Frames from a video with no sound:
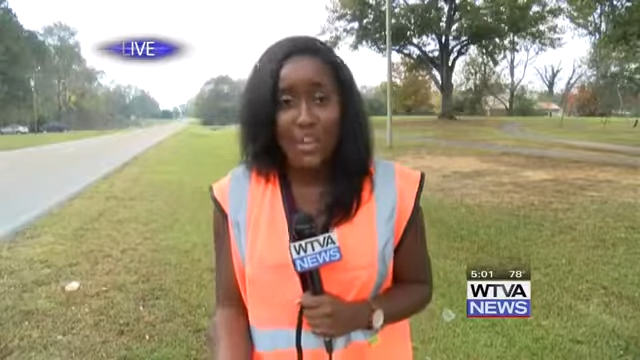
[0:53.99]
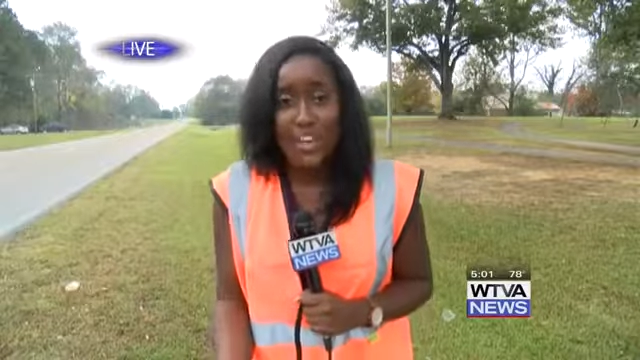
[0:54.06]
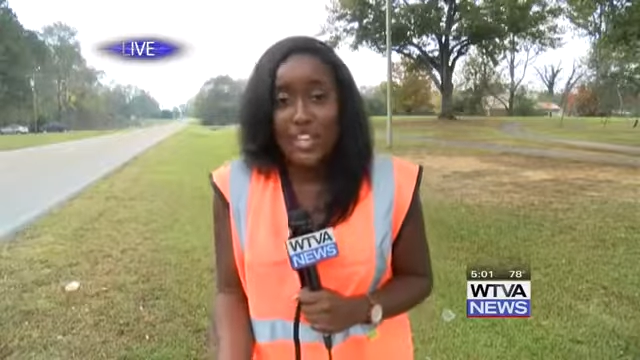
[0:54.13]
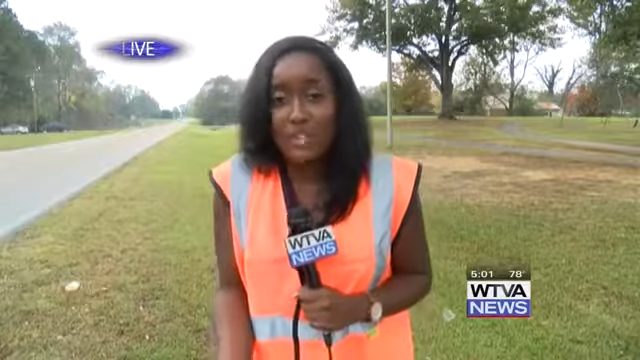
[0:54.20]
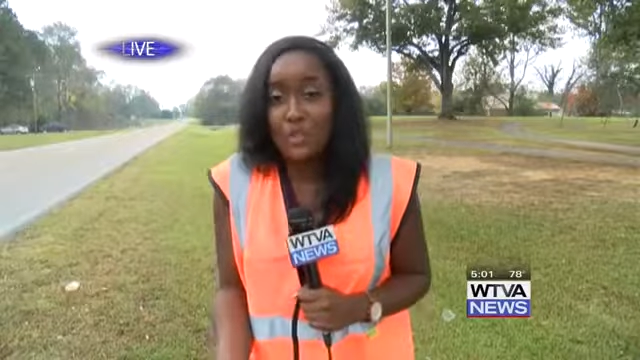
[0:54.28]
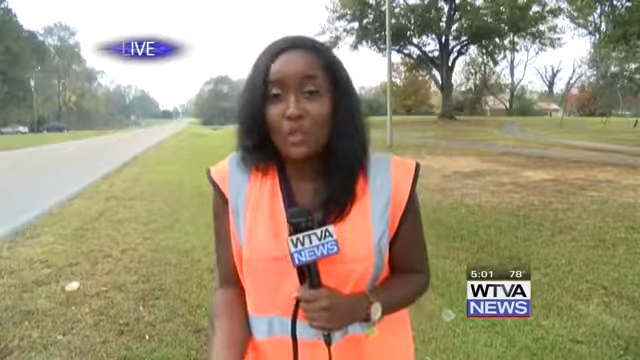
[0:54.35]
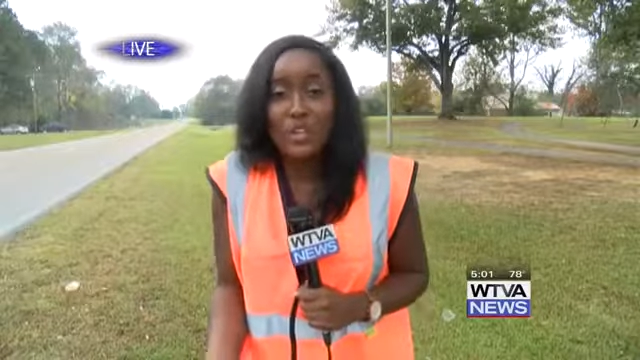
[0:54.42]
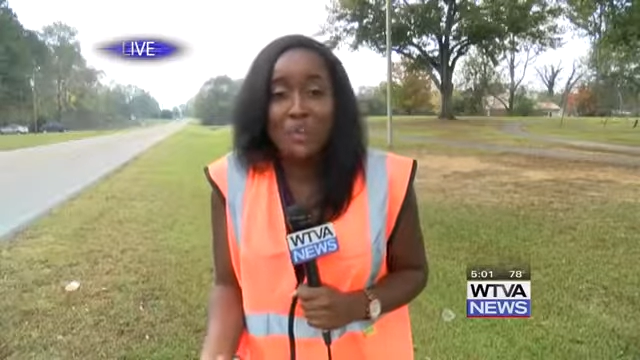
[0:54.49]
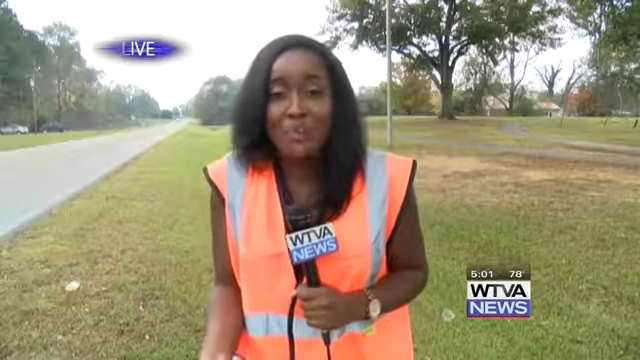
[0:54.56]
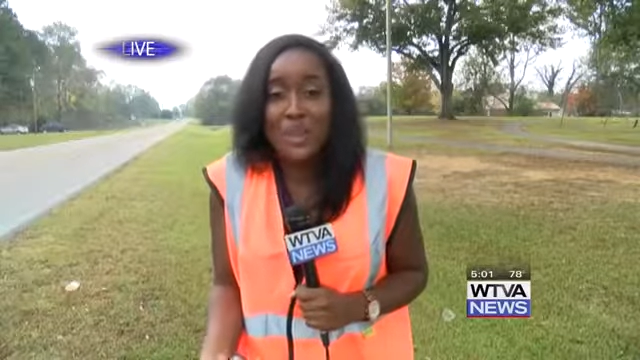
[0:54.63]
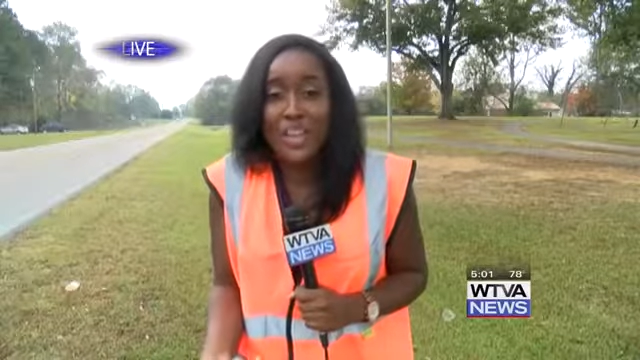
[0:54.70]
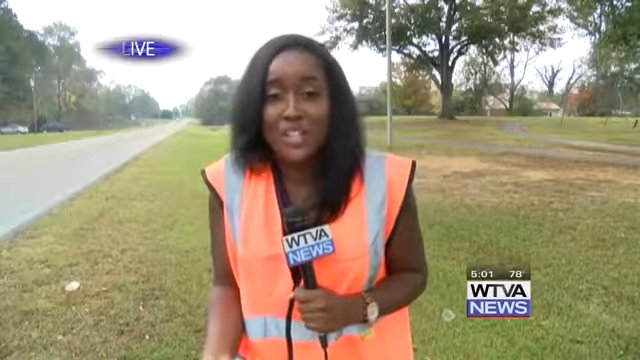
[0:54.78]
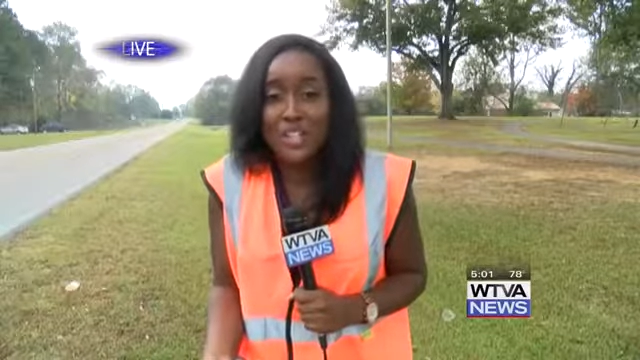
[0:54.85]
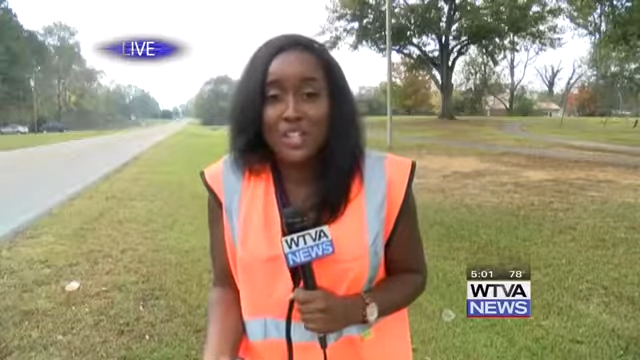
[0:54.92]
and as you could
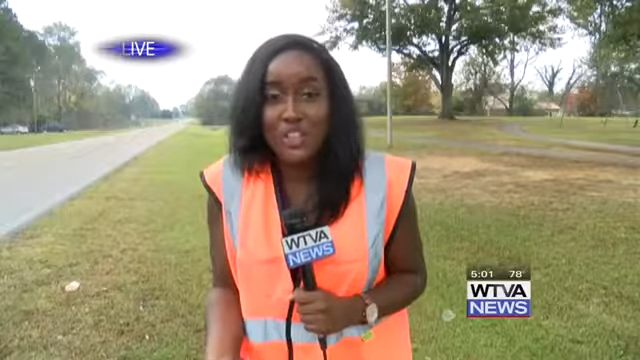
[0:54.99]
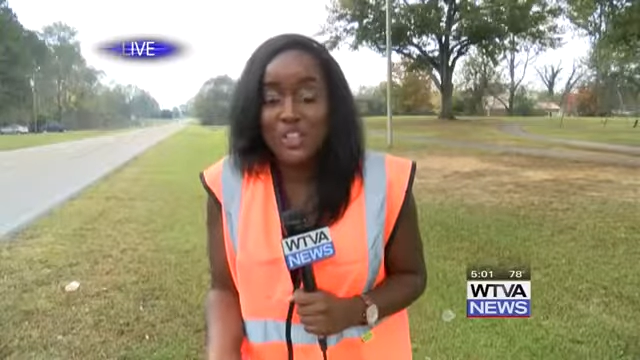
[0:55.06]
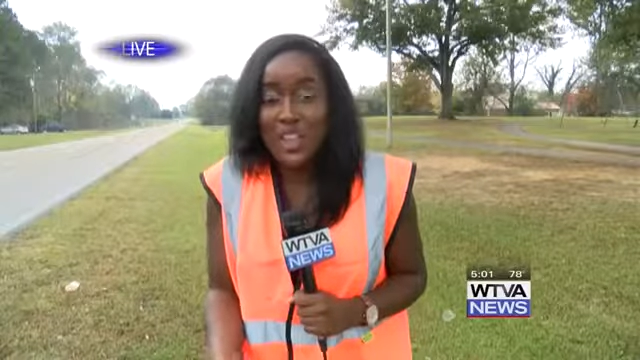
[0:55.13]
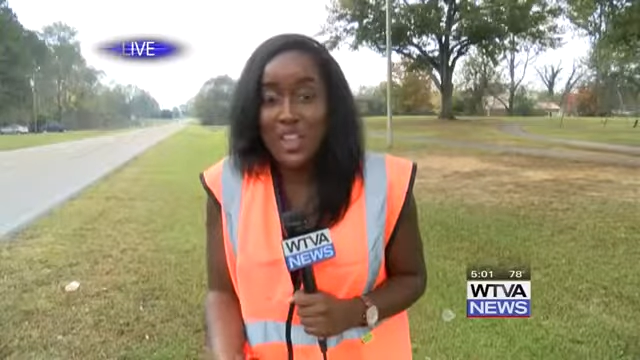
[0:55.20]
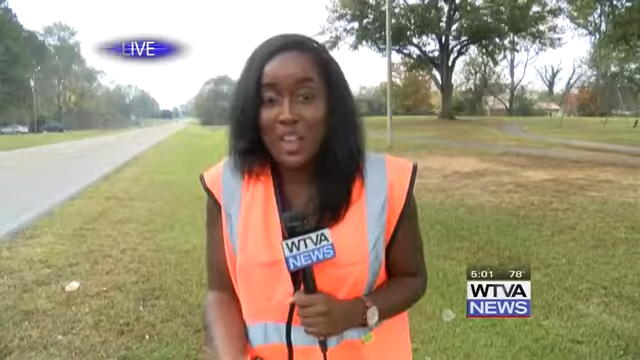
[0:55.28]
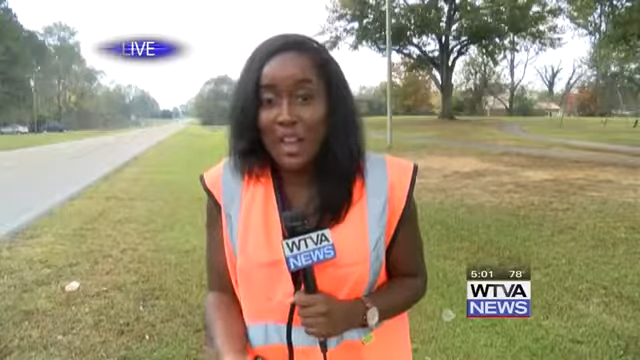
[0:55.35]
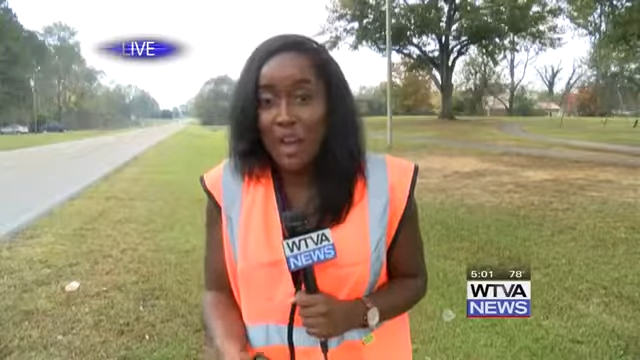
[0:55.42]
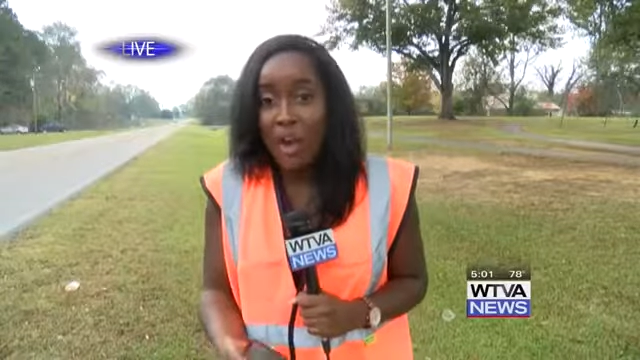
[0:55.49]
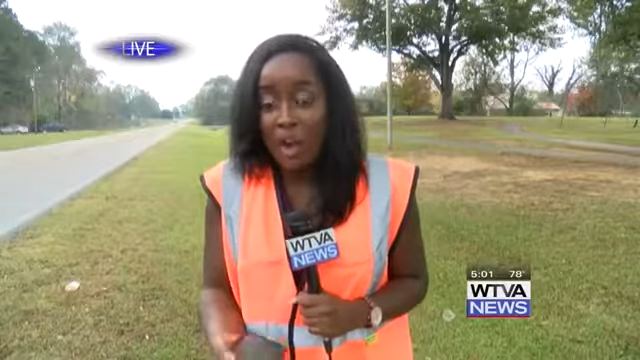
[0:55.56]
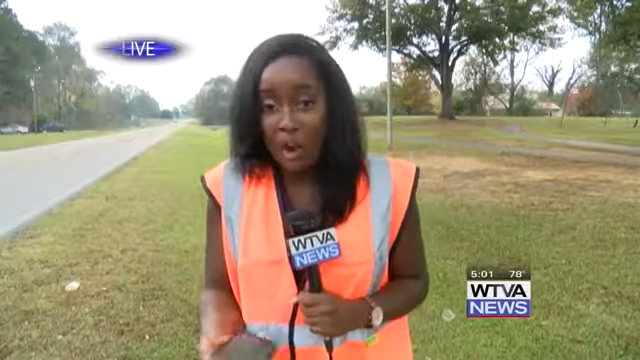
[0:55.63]
imagine, they